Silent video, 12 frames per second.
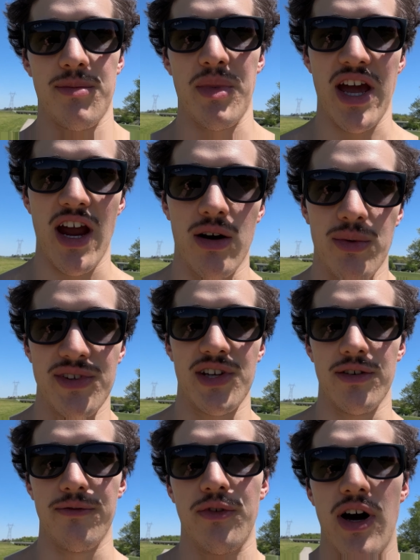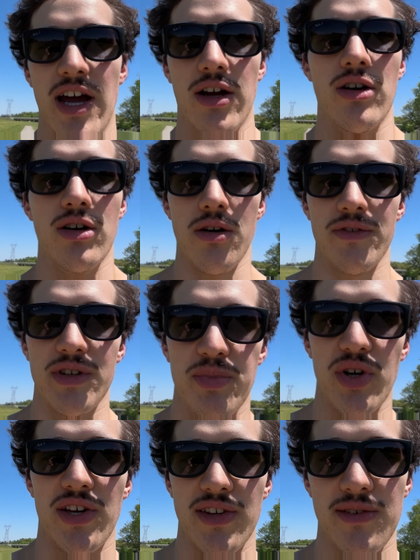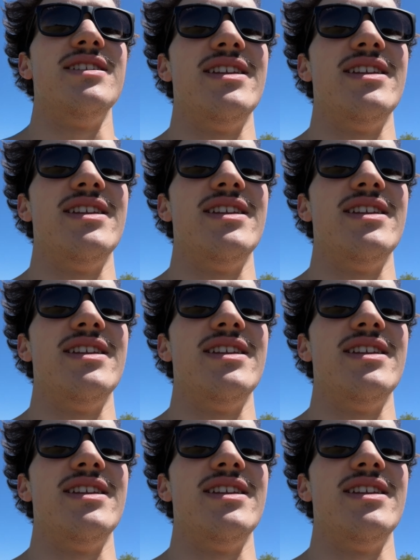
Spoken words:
my hair was gonna fly all over the place.